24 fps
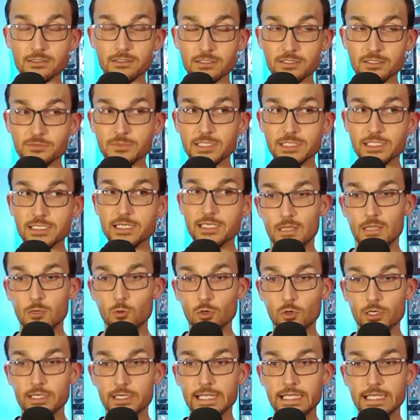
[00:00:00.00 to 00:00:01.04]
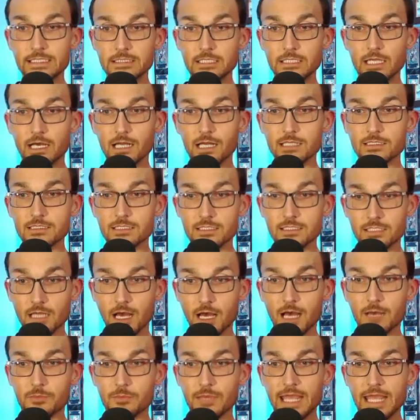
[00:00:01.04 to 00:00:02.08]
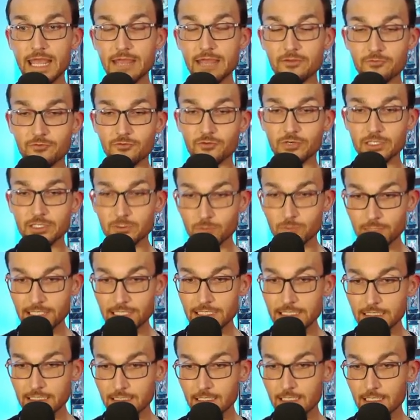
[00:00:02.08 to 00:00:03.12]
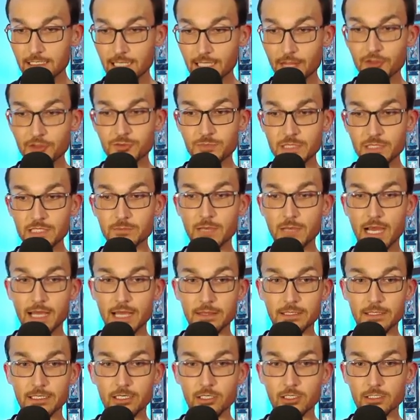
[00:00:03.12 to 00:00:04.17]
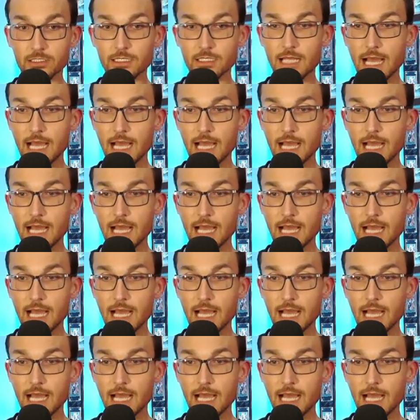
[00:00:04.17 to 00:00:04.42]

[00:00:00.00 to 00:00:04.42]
you've been working nonstop every week. Another peek behind the curtain.